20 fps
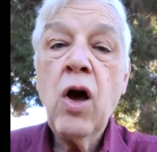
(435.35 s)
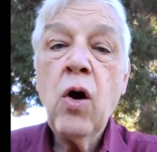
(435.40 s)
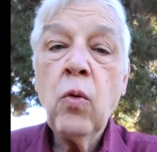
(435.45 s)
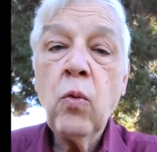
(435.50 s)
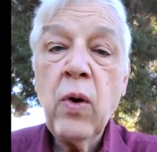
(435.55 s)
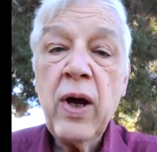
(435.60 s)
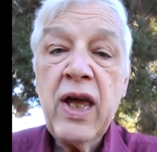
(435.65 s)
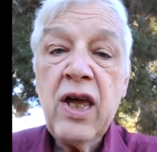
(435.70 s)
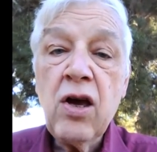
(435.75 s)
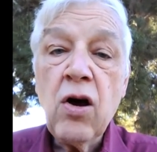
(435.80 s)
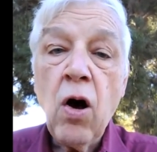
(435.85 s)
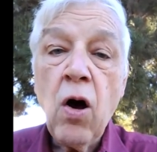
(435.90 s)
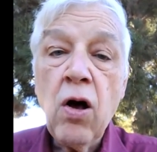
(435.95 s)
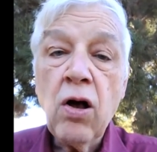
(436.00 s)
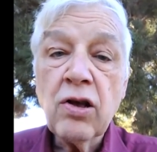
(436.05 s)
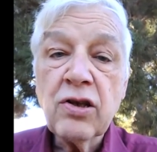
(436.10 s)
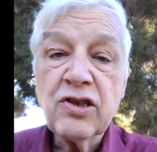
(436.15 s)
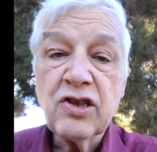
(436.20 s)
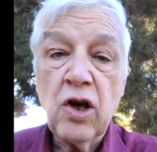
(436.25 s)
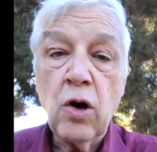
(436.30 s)
we
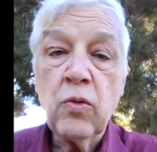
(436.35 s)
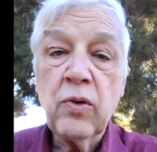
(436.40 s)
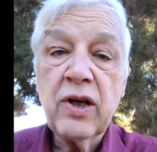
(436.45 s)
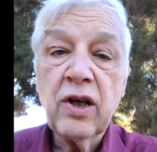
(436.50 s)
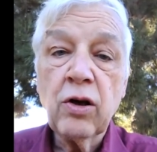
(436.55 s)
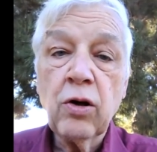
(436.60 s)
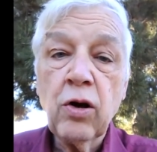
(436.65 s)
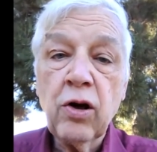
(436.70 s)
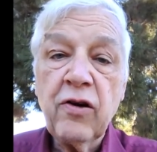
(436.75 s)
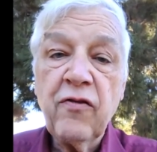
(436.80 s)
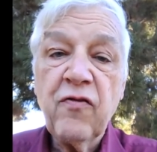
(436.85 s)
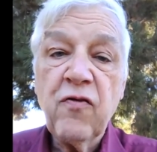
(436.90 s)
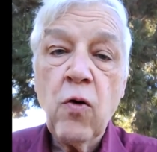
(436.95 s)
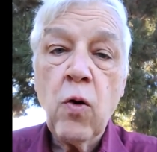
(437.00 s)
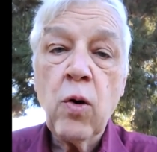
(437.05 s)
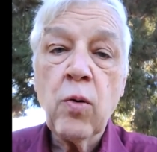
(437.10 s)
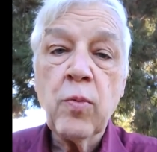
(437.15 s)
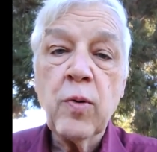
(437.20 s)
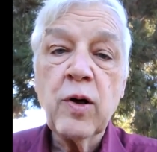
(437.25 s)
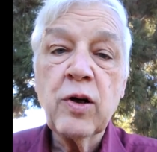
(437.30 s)
also can look
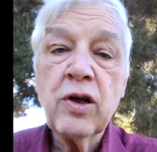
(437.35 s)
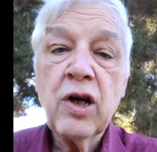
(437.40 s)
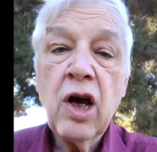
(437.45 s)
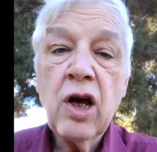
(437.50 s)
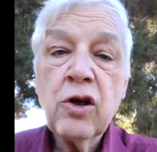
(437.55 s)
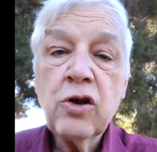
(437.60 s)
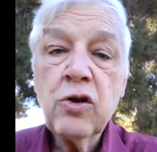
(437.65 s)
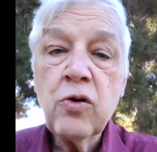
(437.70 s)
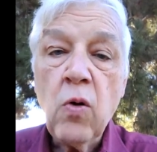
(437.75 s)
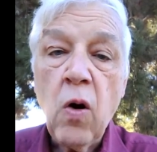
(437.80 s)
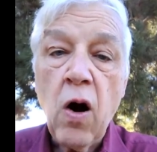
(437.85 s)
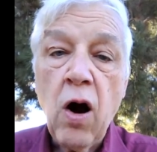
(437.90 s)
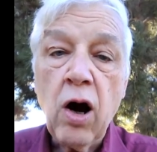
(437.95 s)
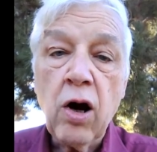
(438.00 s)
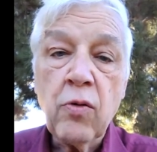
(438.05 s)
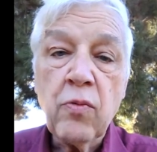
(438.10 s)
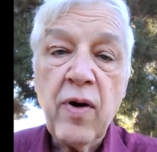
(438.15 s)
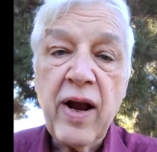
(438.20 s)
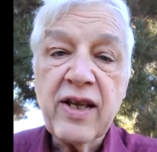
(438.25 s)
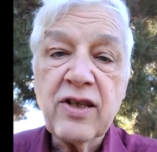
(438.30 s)
forward to
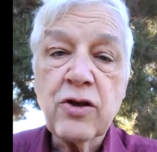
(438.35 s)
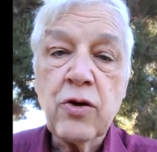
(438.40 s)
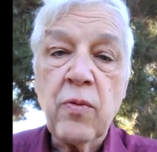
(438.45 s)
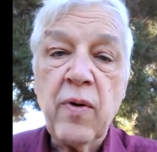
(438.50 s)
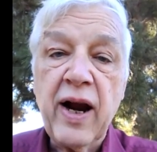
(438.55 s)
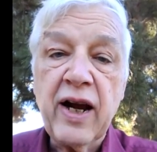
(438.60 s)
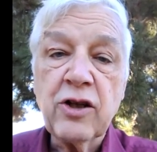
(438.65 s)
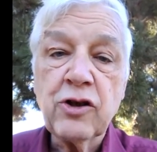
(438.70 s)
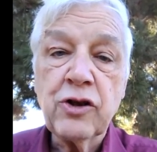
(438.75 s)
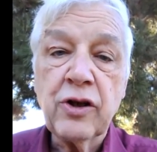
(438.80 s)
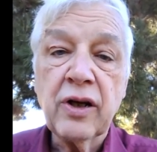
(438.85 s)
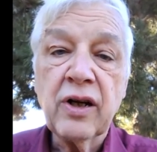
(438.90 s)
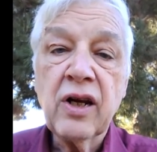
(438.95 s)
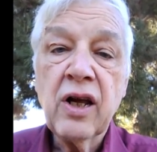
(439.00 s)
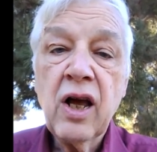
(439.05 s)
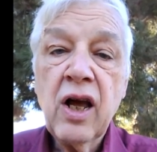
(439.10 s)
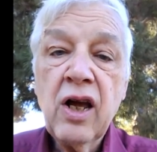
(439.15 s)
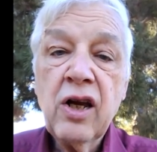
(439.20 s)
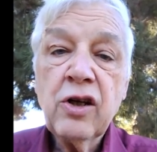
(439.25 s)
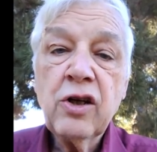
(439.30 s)
our resurrection,
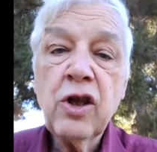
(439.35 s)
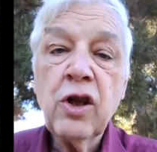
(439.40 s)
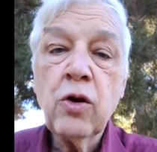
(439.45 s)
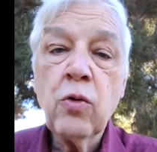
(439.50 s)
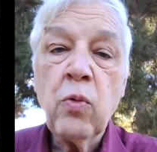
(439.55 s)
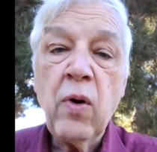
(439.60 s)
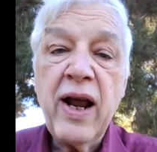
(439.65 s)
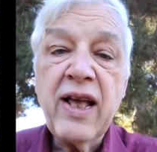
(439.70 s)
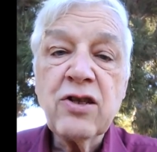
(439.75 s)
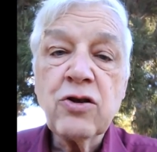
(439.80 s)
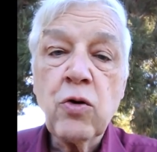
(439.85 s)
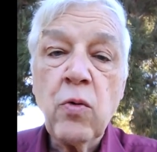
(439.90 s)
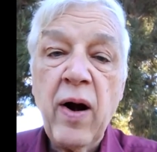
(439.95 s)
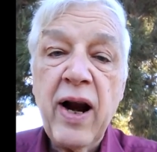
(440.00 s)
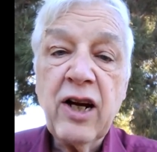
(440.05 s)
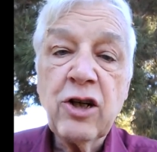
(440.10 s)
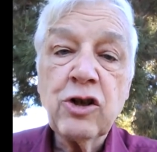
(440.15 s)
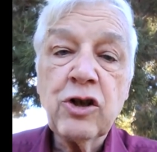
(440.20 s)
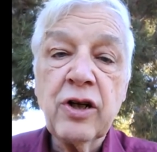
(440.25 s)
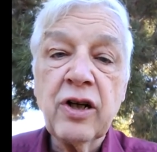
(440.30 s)
to the
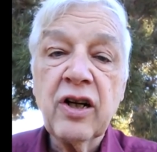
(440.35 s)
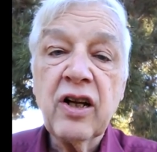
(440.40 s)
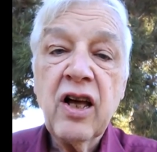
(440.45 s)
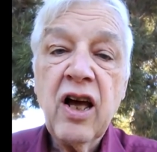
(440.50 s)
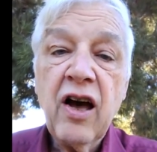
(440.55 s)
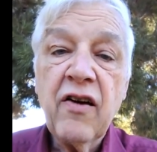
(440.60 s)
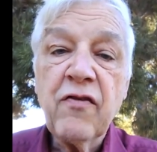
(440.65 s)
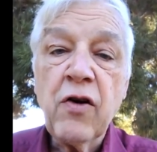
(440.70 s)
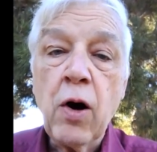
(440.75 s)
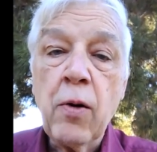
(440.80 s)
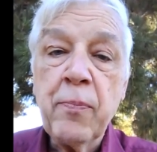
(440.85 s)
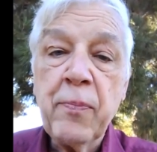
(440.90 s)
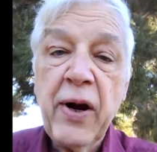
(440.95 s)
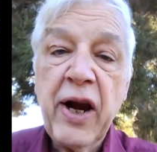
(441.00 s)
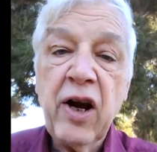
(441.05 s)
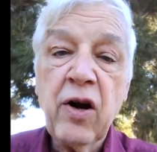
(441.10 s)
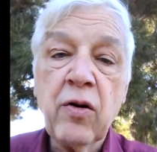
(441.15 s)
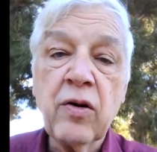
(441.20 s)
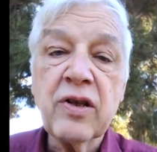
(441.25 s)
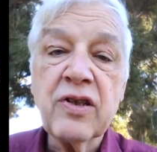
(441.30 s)
resurrection of our
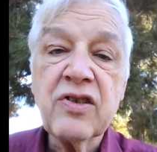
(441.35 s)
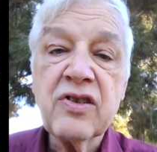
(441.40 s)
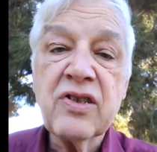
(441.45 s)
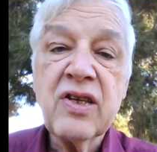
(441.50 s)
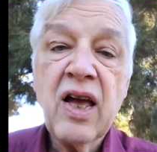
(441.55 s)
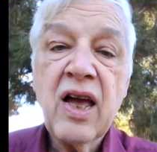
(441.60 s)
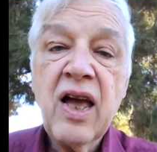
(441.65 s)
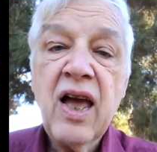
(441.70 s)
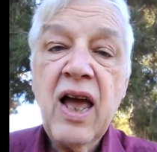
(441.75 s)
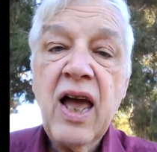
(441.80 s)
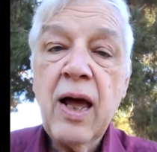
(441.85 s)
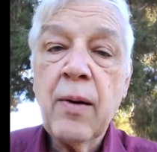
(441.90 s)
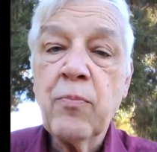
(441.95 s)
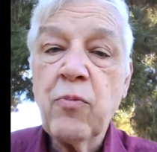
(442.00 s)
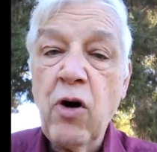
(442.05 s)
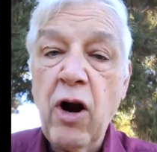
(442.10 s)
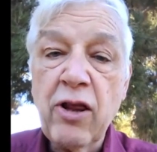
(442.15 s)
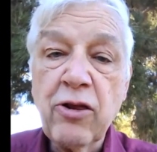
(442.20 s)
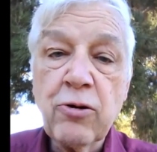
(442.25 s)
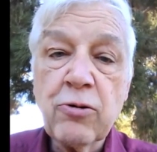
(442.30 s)
parents and
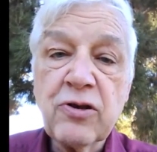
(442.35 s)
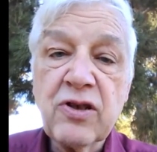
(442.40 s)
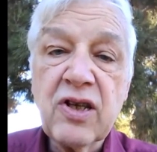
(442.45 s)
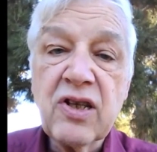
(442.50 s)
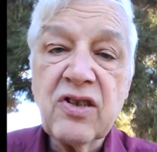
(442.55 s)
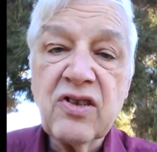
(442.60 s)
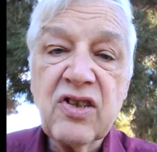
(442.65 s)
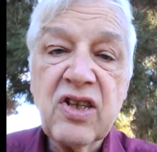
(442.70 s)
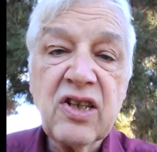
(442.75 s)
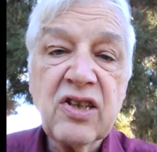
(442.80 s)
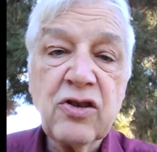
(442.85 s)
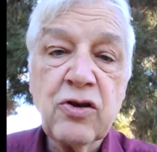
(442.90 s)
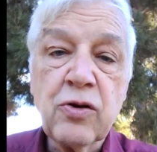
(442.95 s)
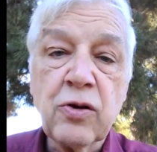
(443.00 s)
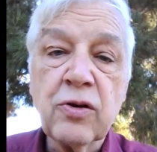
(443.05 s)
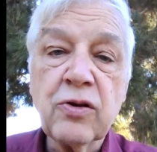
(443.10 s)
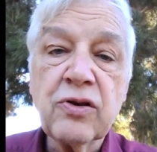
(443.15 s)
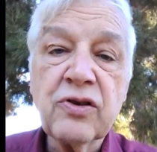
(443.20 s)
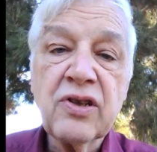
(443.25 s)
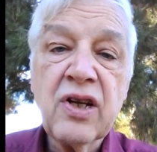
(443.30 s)
brothers and
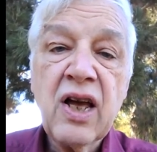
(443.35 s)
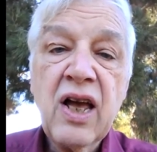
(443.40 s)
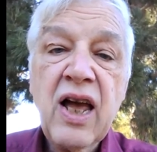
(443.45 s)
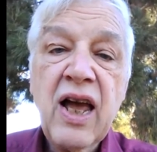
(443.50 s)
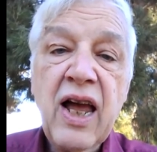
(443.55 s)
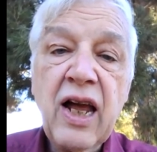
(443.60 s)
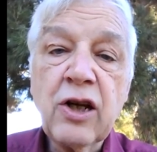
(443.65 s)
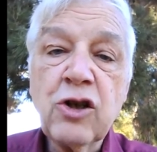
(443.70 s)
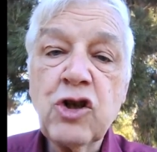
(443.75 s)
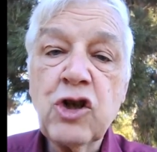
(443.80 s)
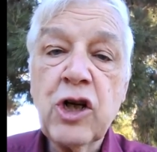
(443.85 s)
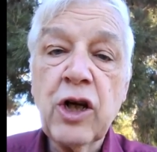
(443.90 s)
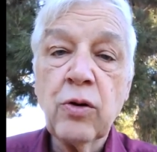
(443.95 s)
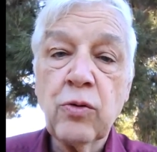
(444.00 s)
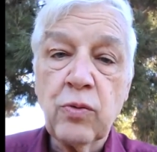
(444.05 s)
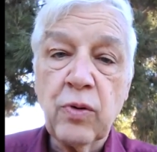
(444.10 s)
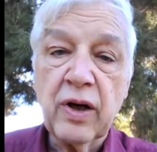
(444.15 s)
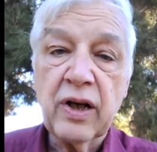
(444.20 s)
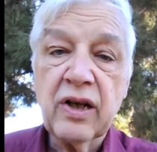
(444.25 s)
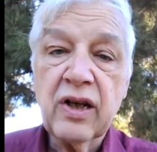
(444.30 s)
sisters and
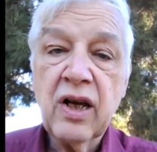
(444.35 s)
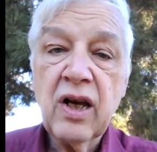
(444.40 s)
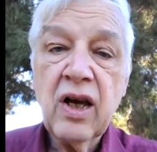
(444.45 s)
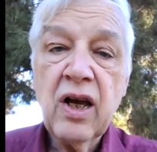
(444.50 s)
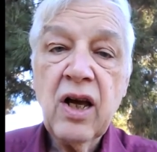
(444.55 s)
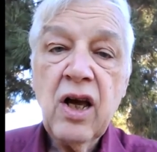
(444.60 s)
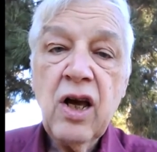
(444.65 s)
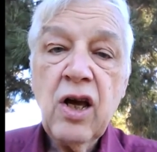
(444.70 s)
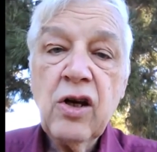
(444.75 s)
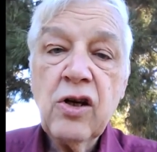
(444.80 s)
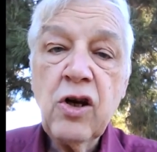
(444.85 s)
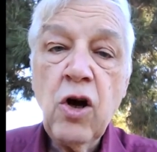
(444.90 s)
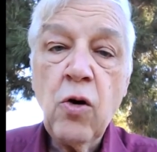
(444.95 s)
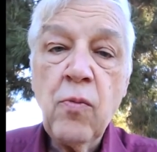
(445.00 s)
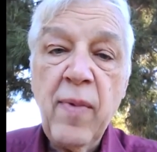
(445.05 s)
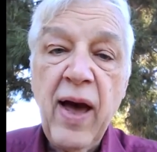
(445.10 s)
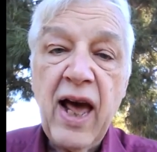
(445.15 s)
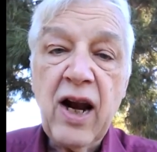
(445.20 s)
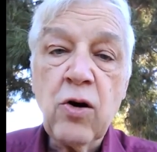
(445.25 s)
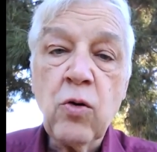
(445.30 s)
children, no
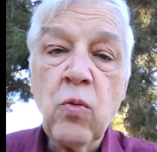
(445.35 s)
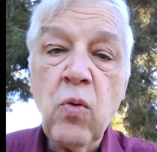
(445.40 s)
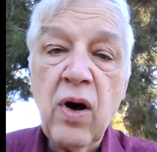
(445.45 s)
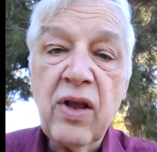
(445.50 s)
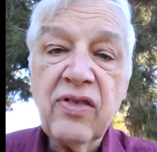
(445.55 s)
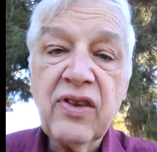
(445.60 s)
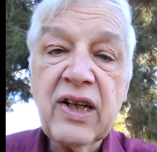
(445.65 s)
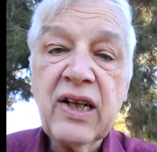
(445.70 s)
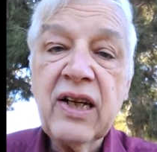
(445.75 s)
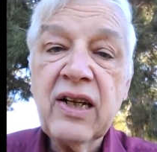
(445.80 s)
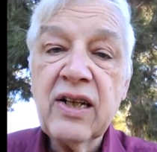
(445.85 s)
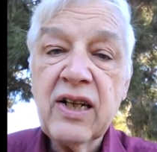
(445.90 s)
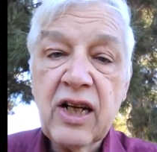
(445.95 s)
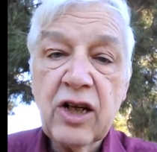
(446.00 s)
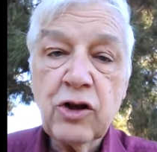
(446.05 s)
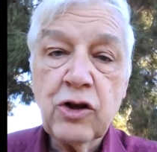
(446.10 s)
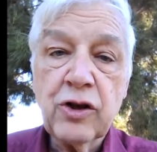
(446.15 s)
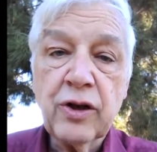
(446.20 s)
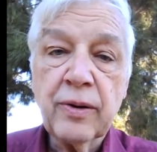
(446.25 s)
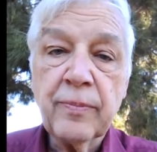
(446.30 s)
matter what the
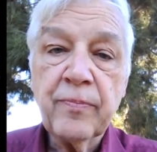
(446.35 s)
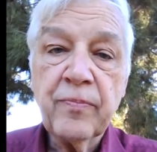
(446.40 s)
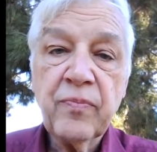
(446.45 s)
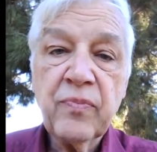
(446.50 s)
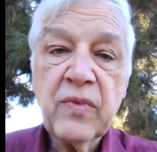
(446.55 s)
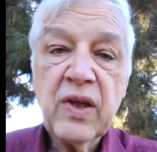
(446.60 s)
condition.